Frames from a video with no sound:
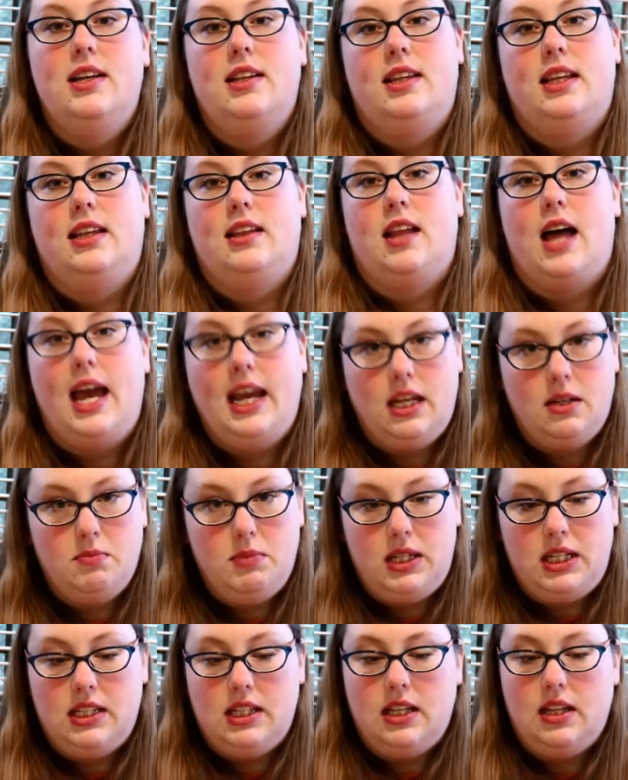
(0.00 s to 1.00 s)
They like
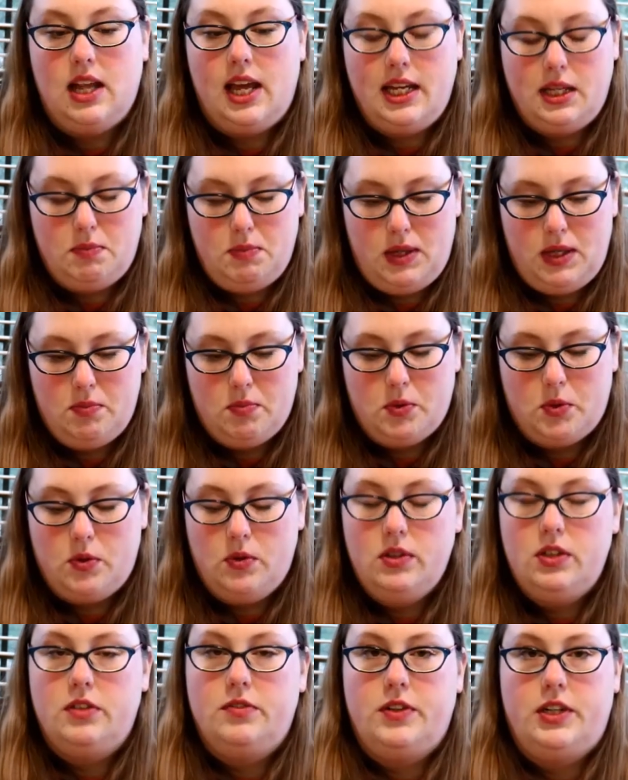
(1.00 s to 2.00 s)
me, they like
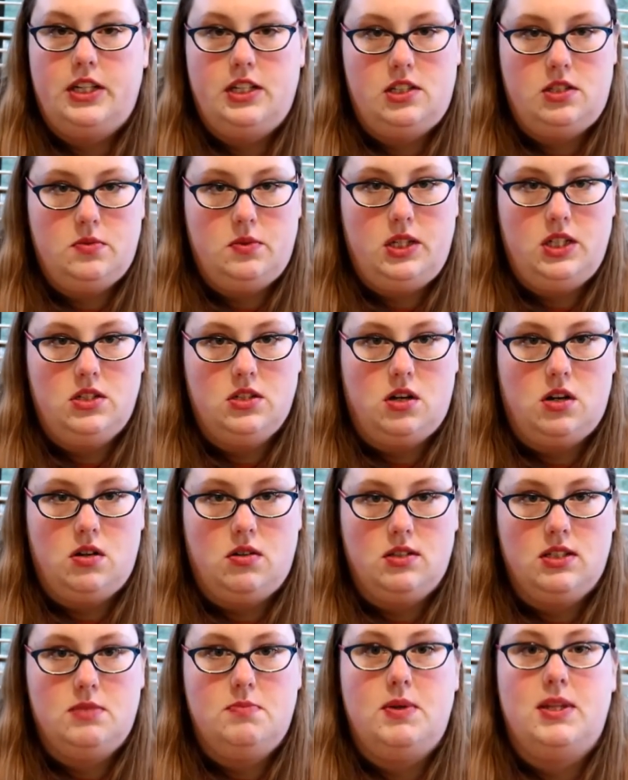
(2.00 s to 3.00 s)
people, they're very sweet
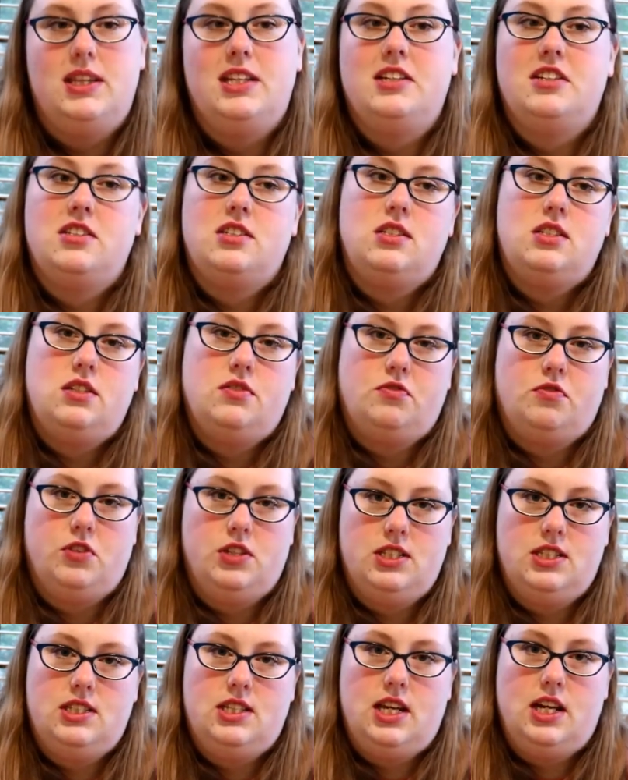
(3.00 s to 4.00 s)
dogs, but there's a
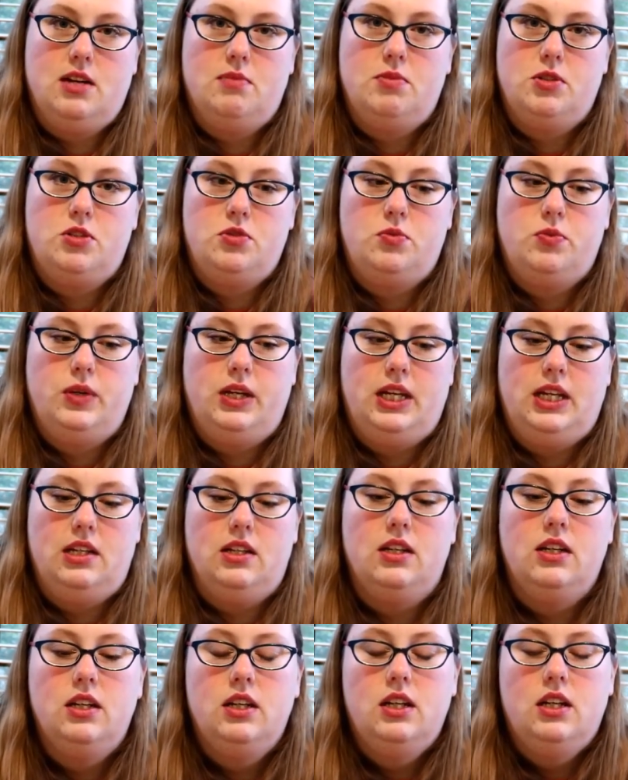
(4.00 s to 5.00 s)
difference there between